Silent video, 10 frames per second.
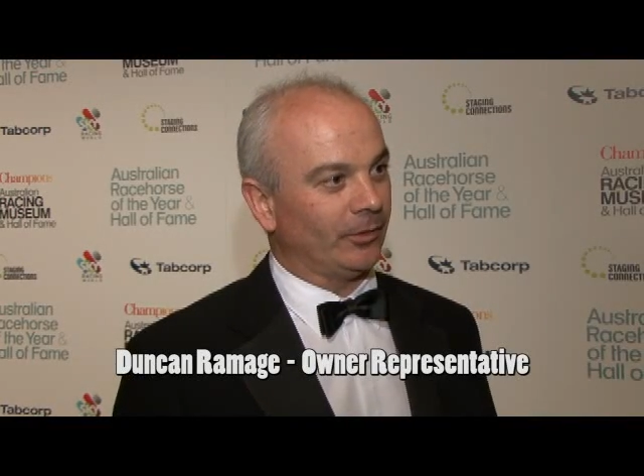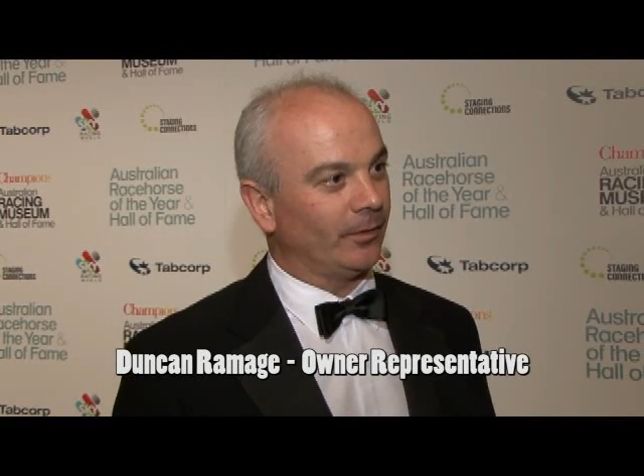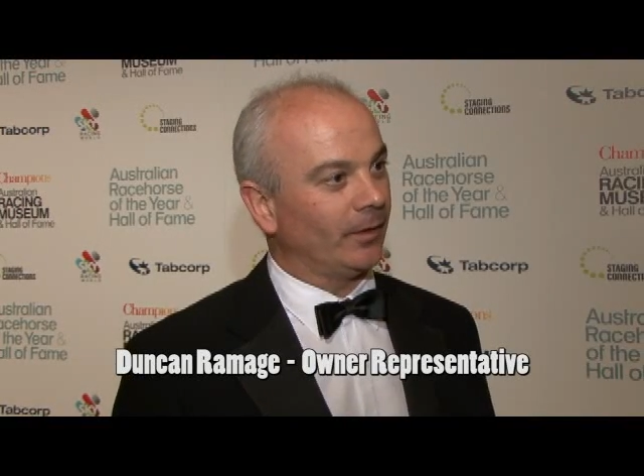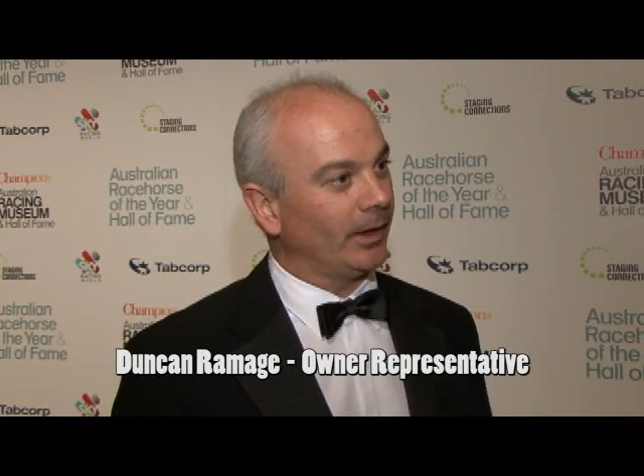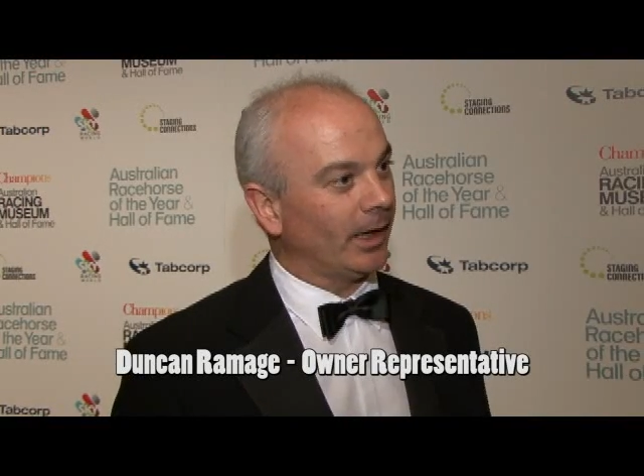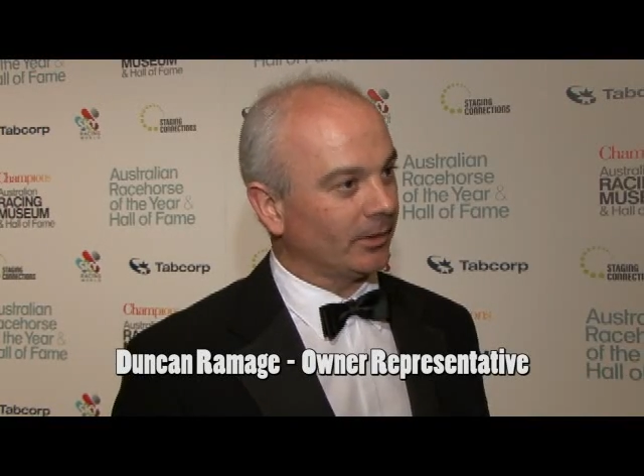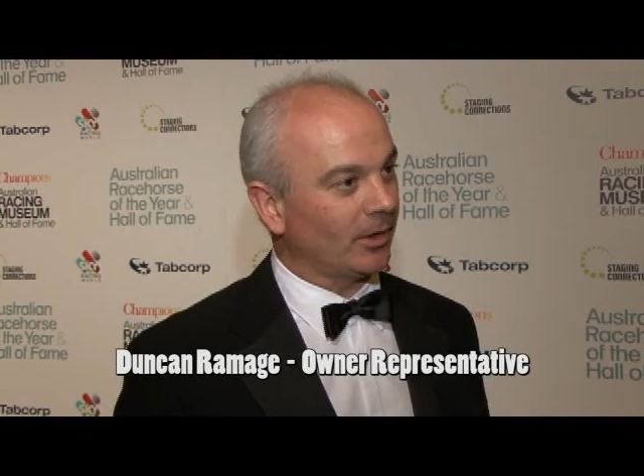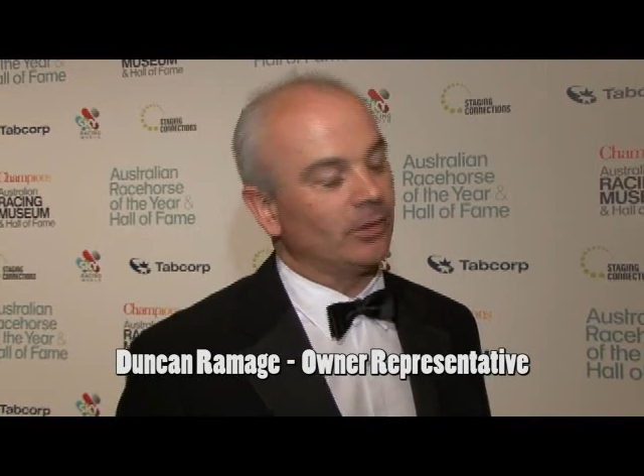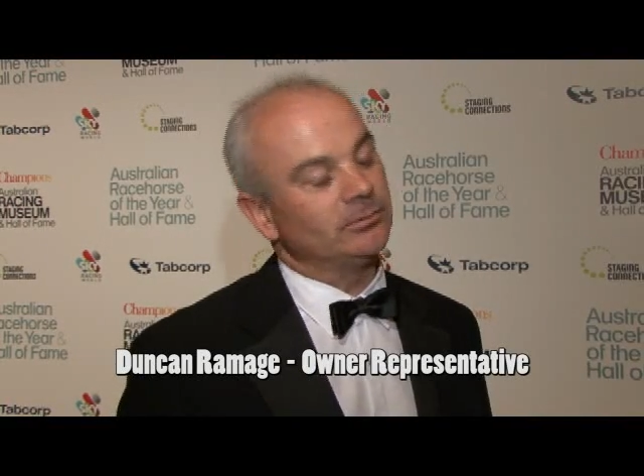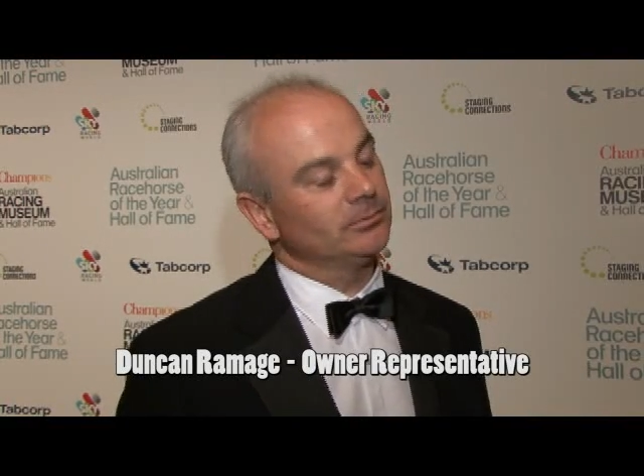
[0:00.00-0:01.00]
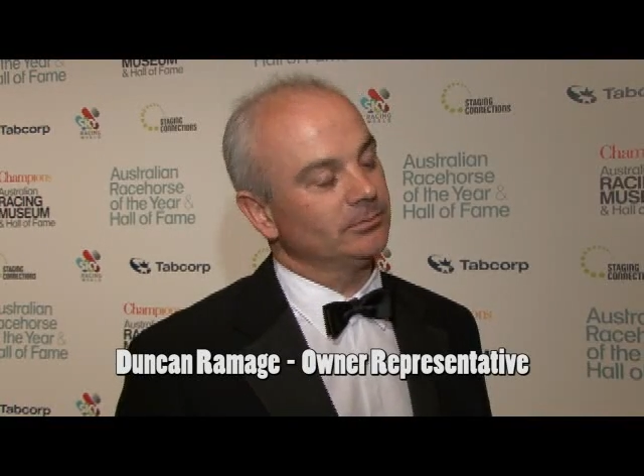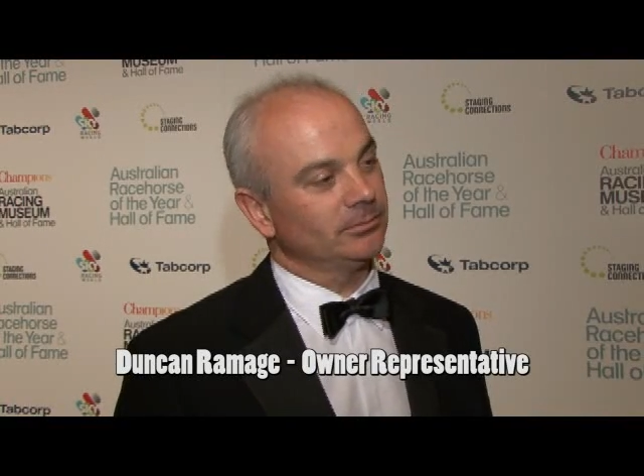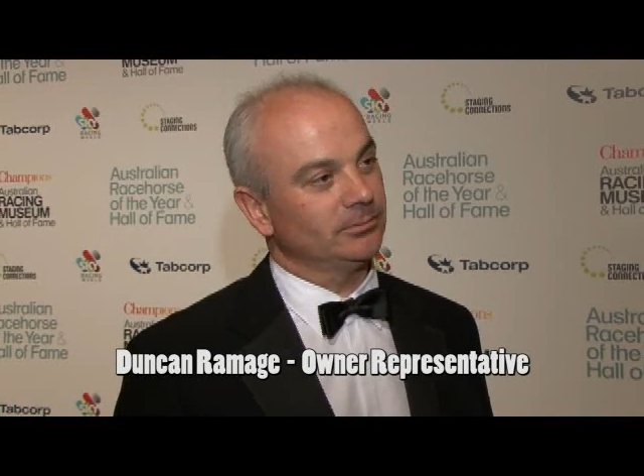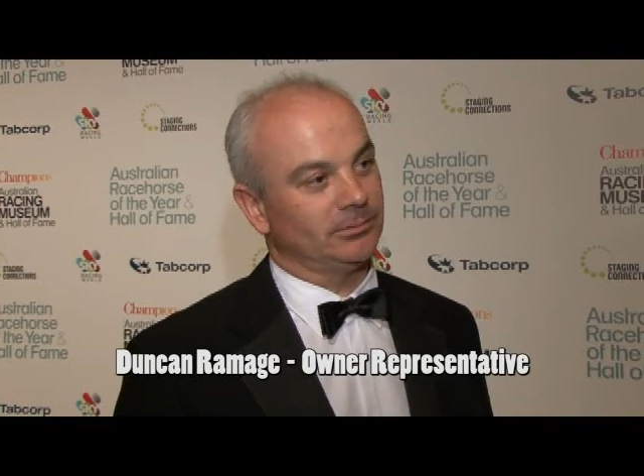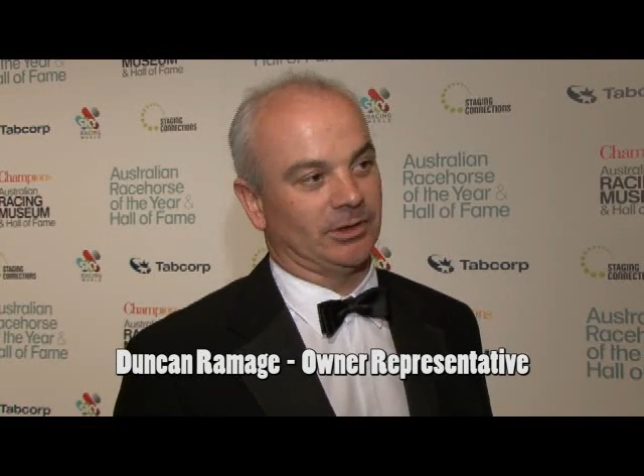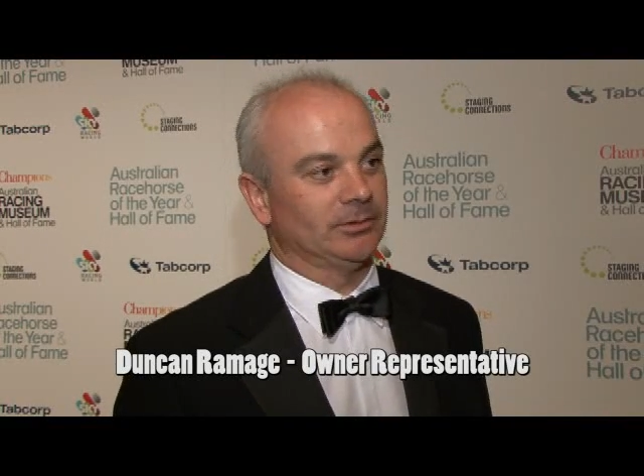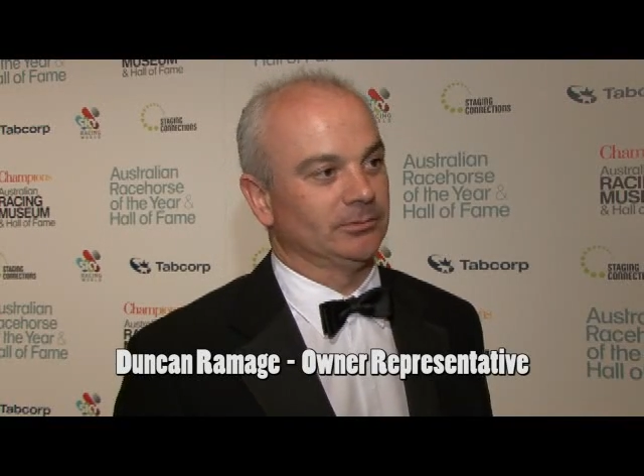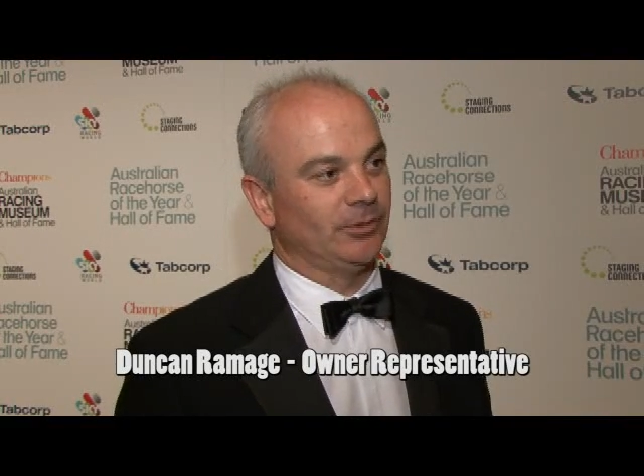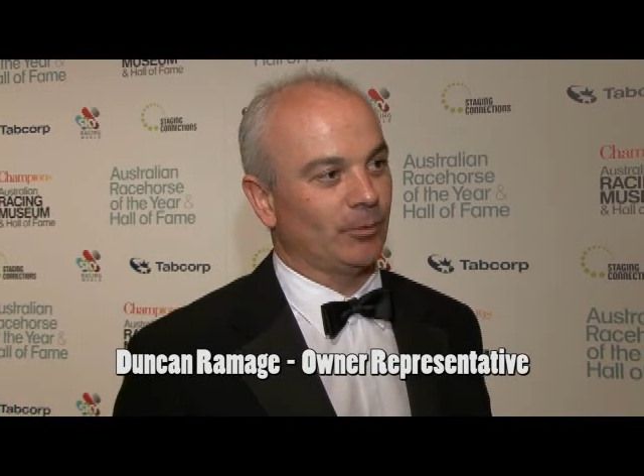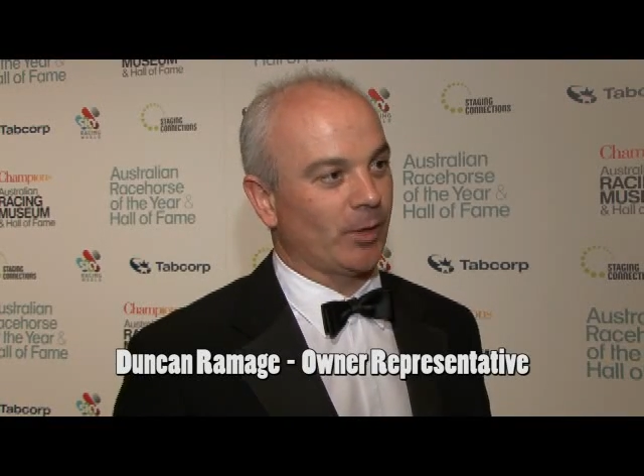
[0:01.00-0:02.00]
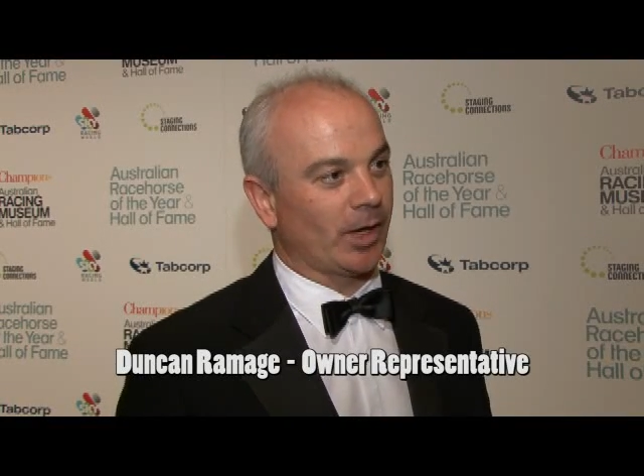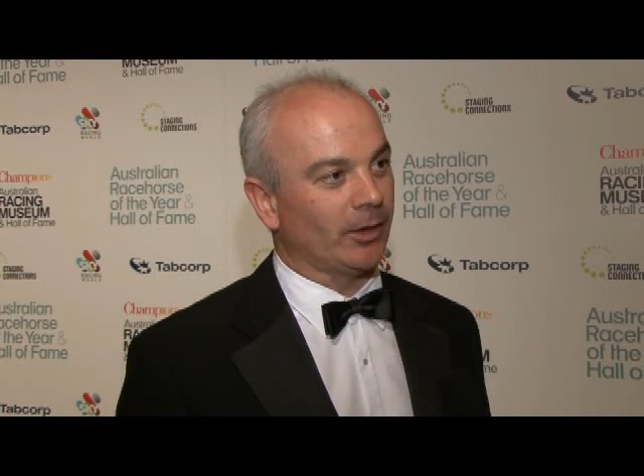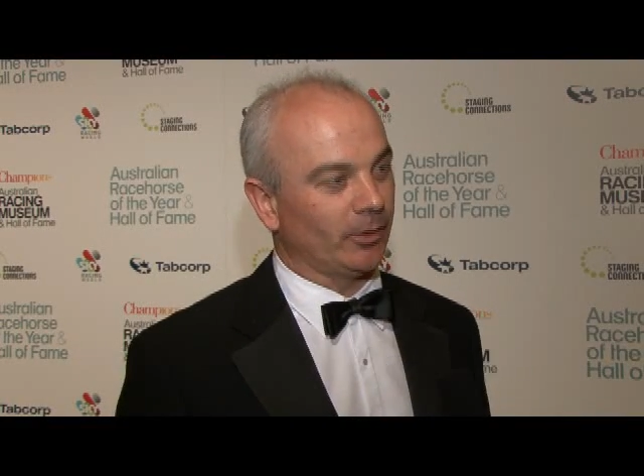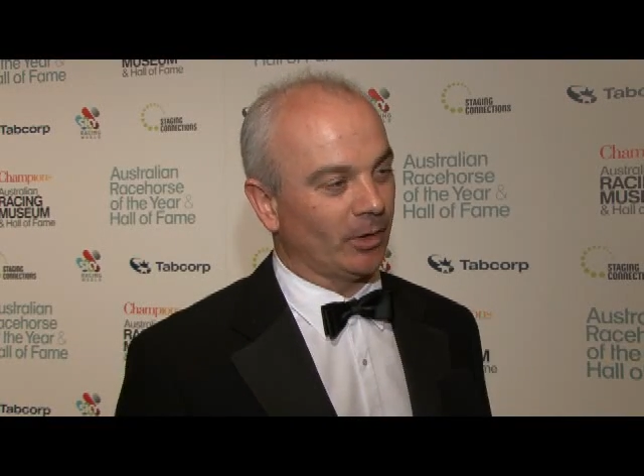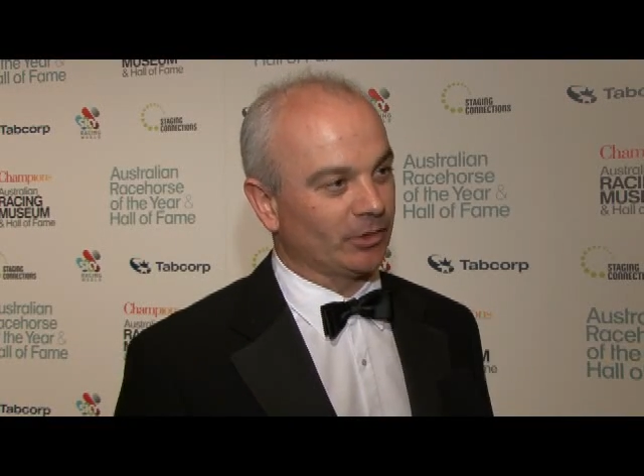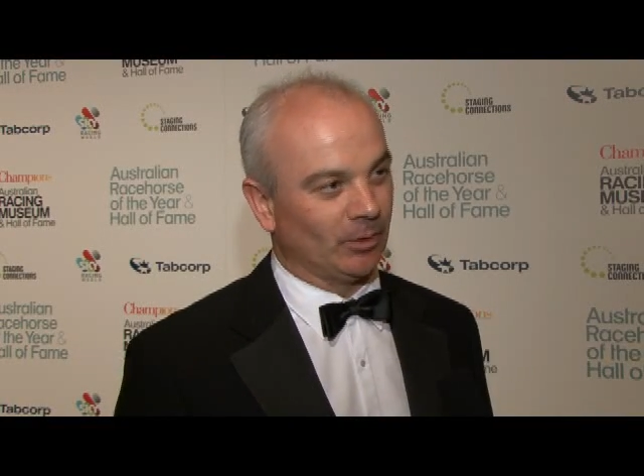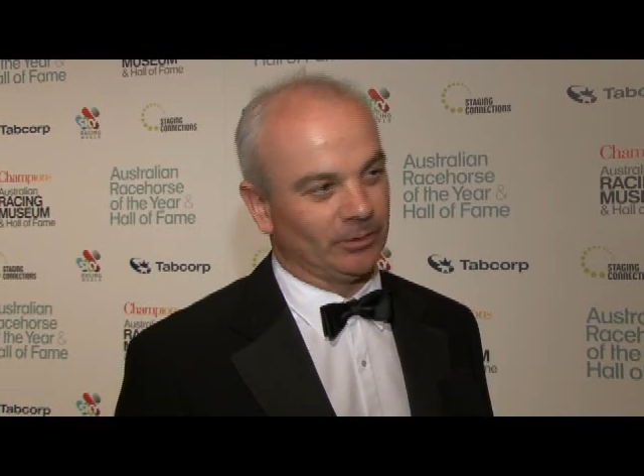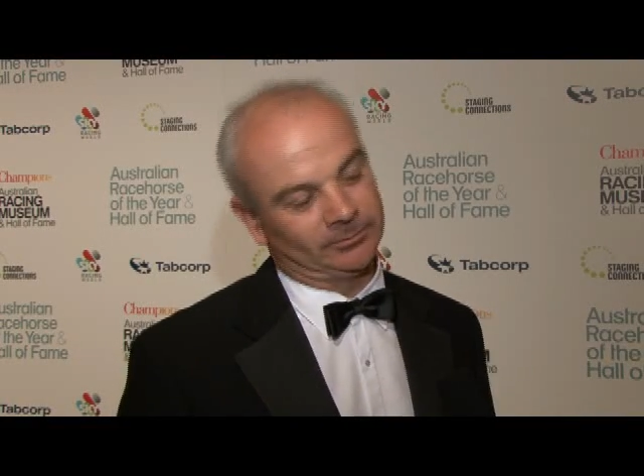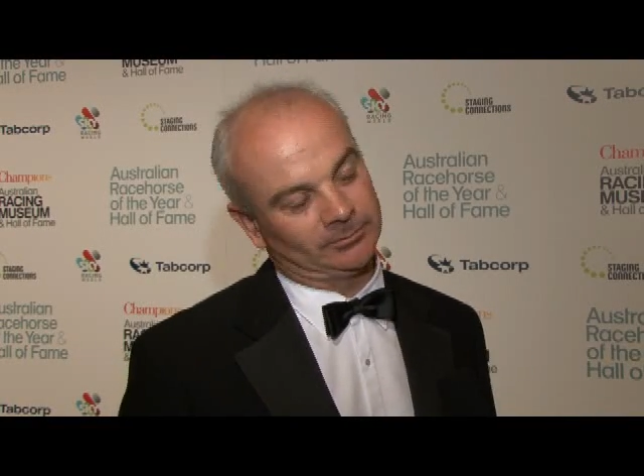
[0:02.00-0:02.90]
in filly and colt, you know, we can't do much more.